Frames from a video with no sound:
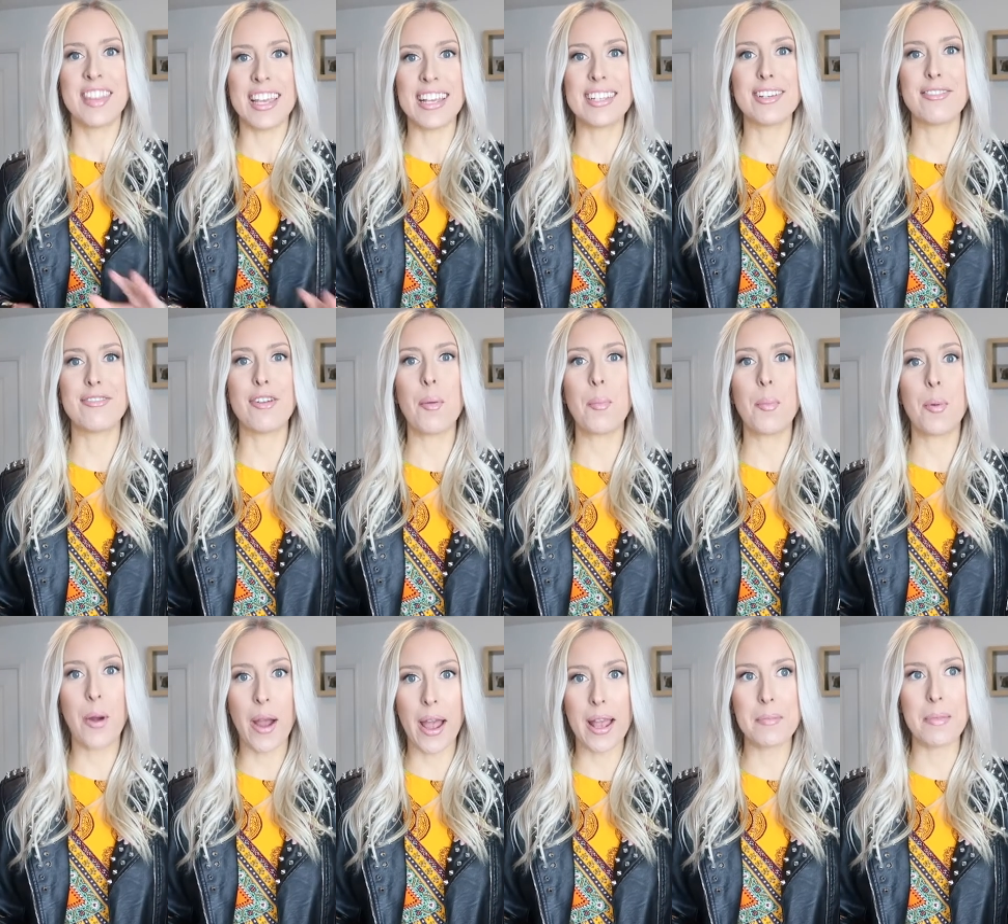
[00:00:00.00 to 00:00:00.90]
These are from
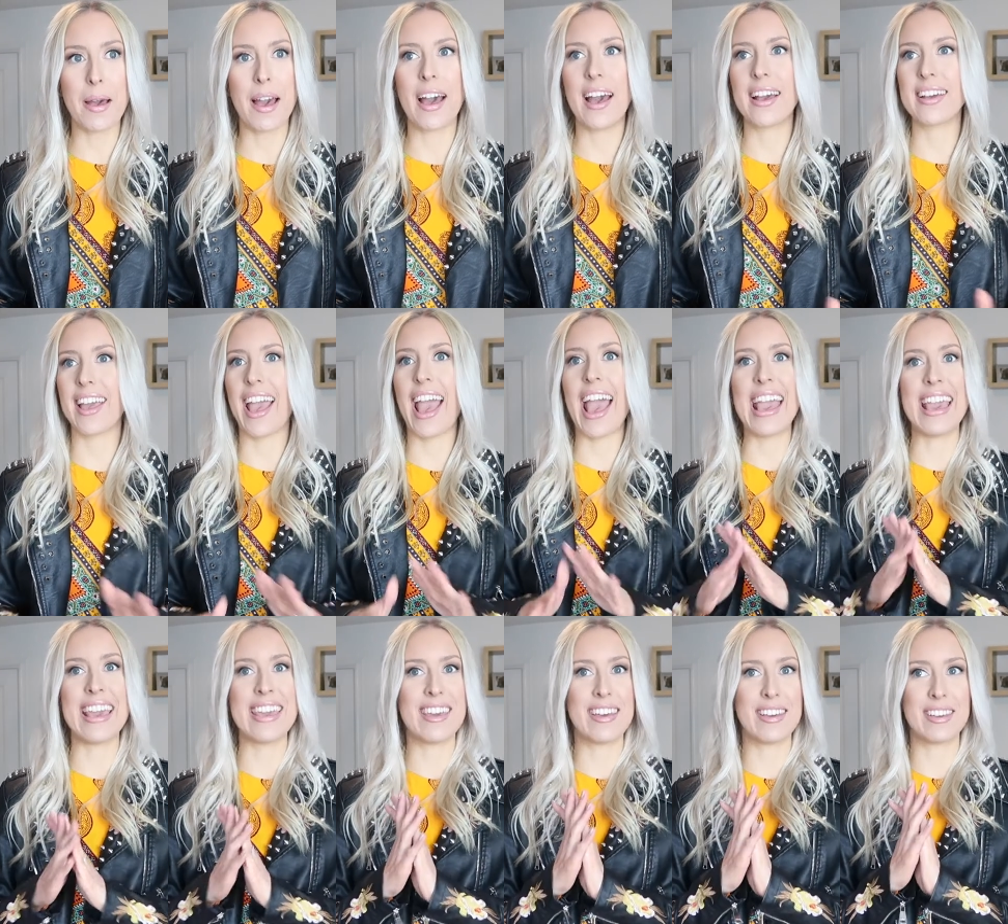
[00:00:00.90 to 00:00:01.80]
Primark,
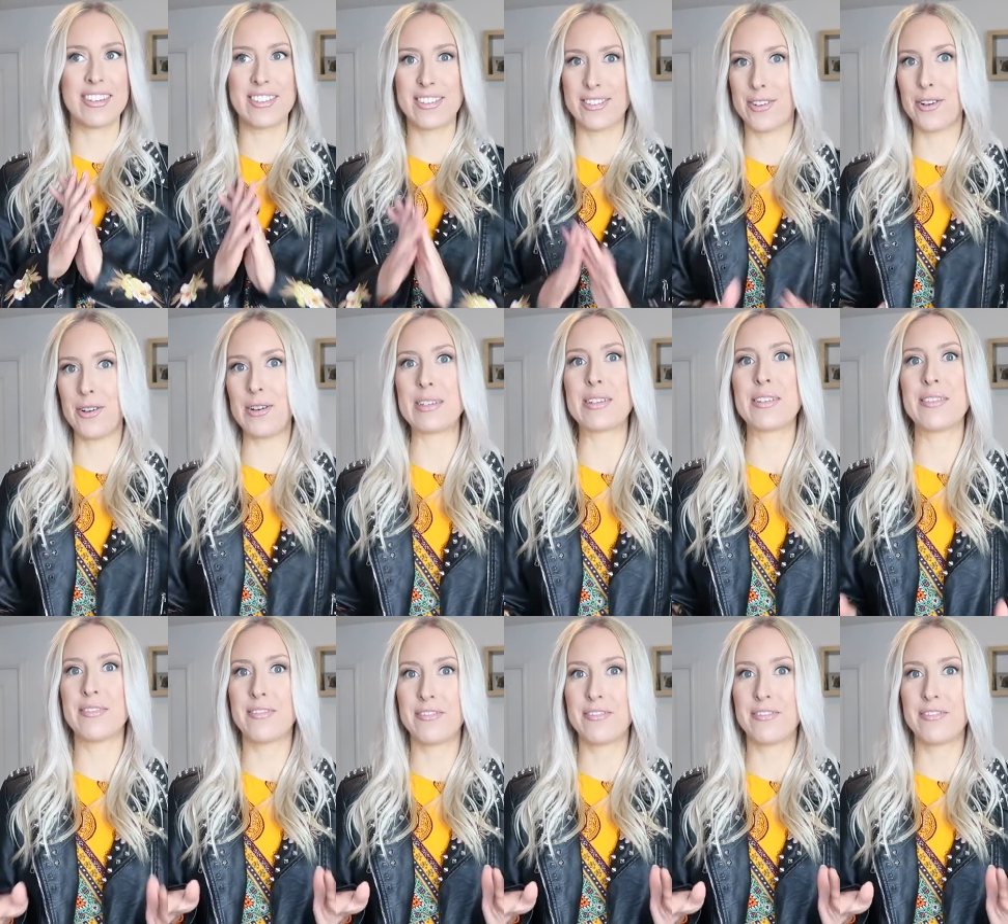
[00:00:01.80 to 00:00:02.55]
a good